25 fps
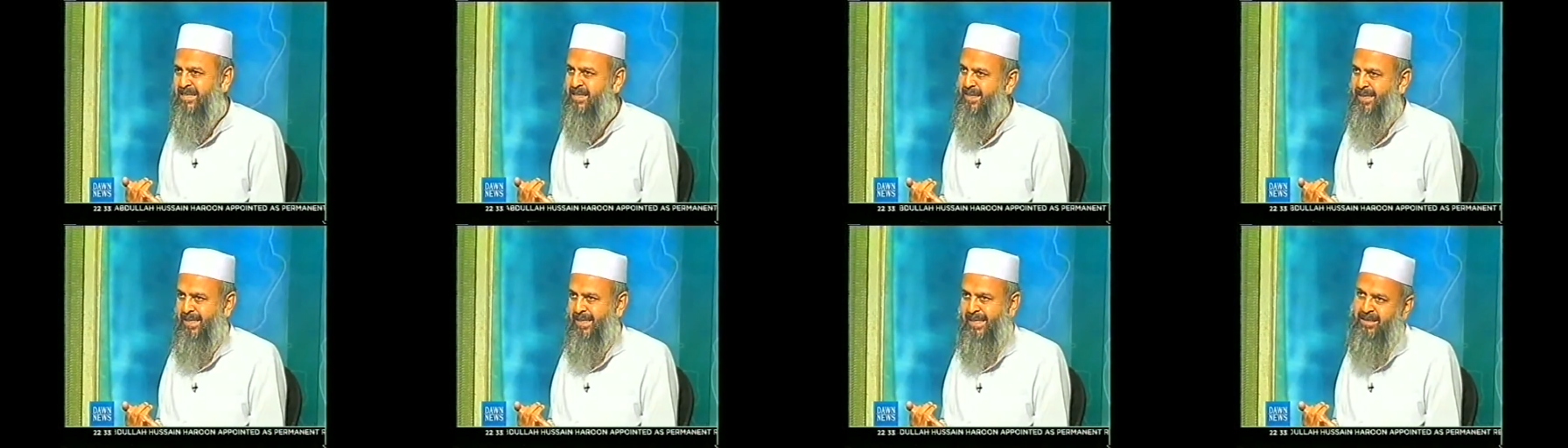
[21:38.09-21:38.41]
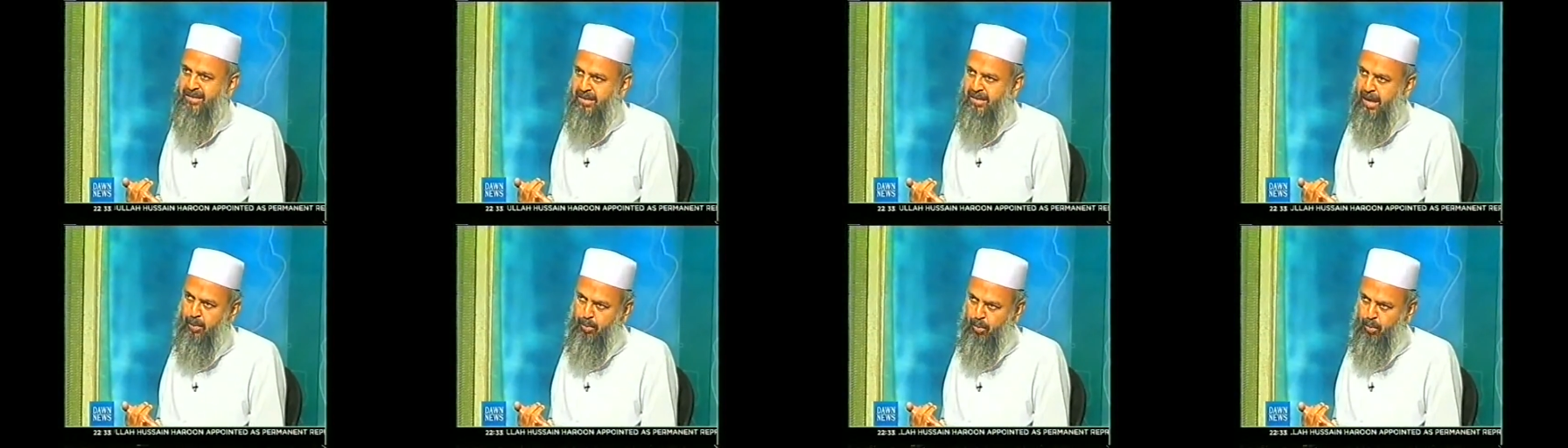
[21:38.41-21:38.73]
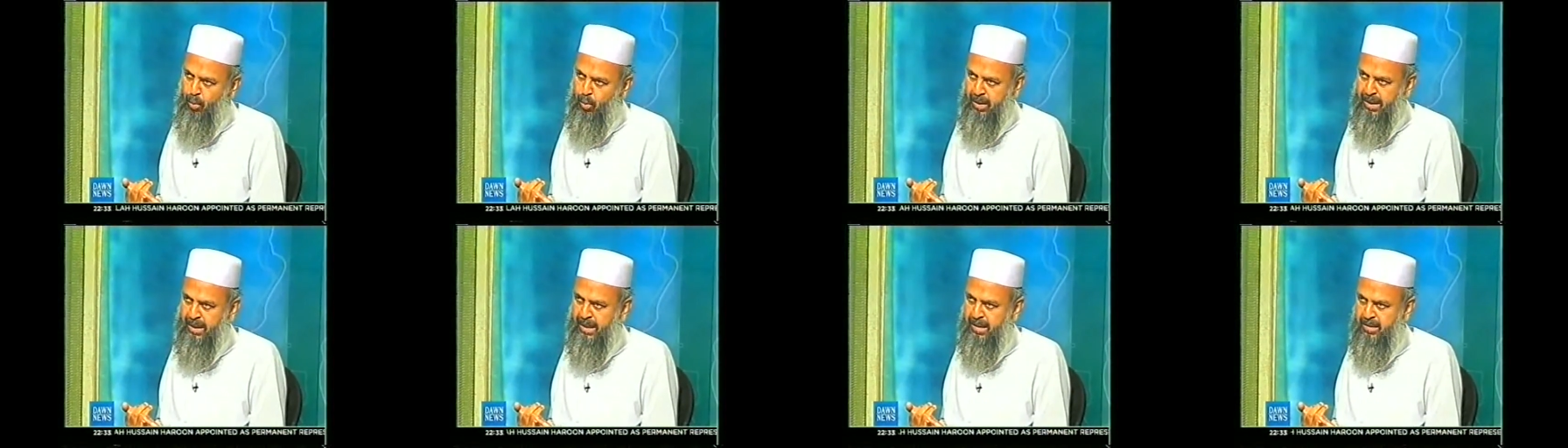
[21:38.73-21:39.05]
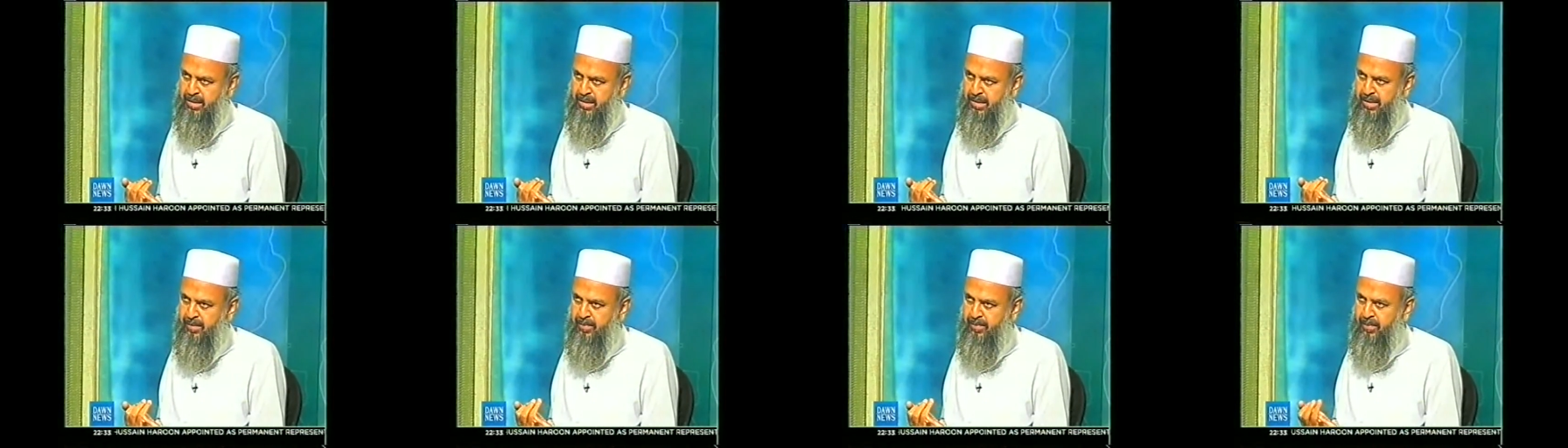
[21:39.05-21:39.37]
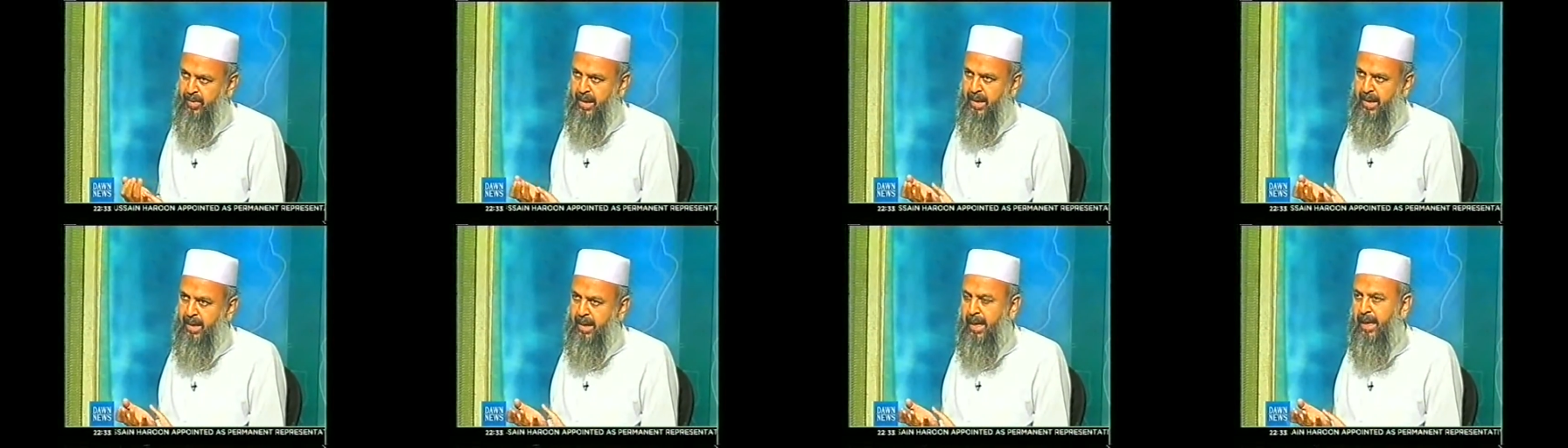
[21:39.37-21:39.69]
he's a hypocrite.
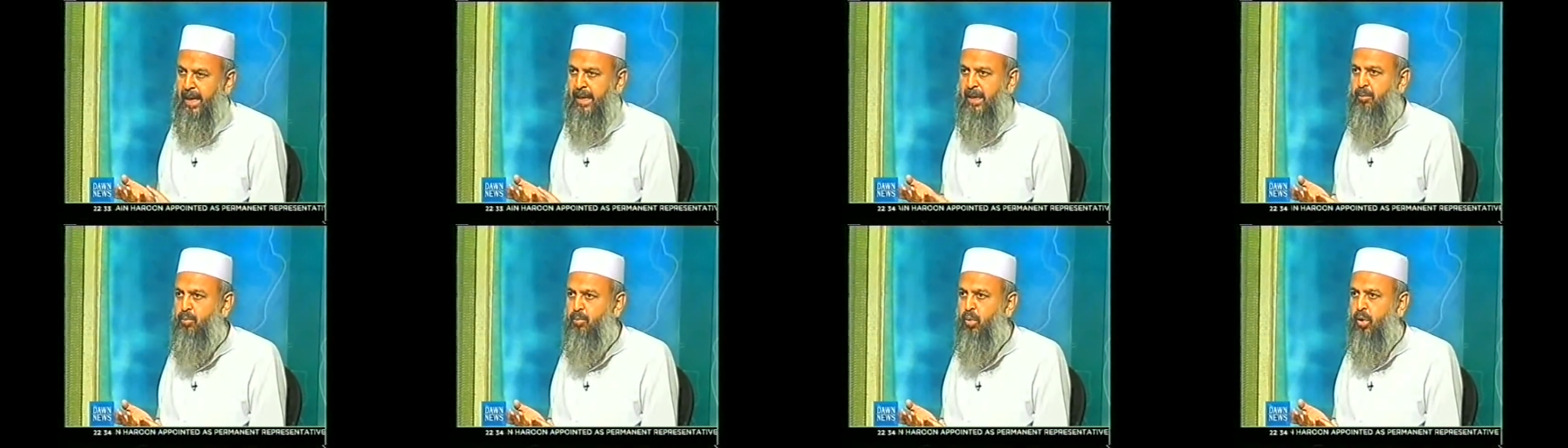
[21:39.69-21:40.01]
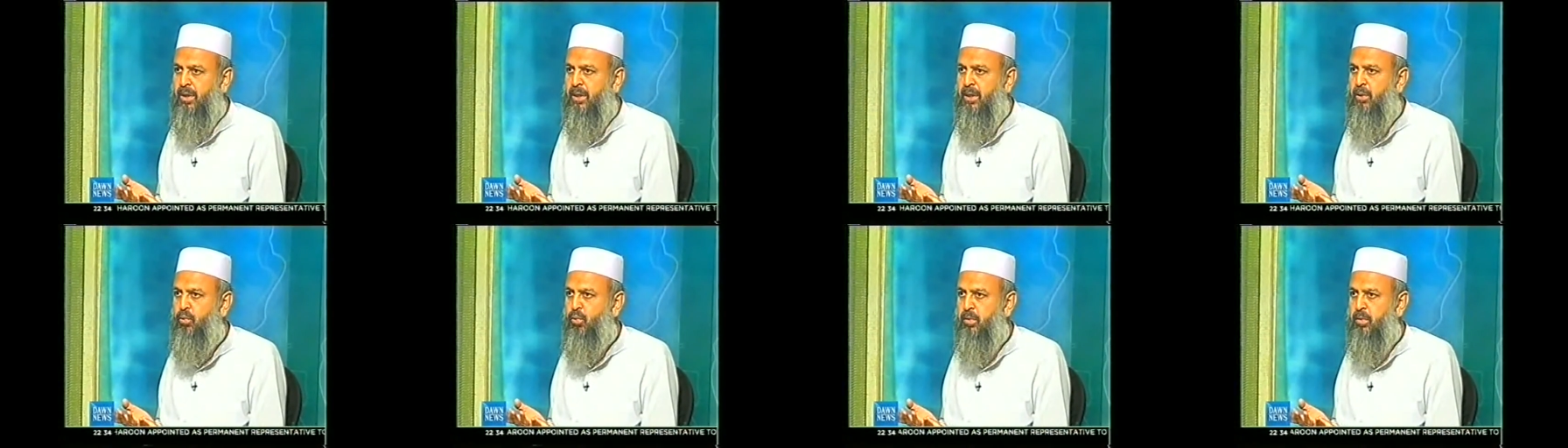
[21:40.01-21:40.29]
Anybody who...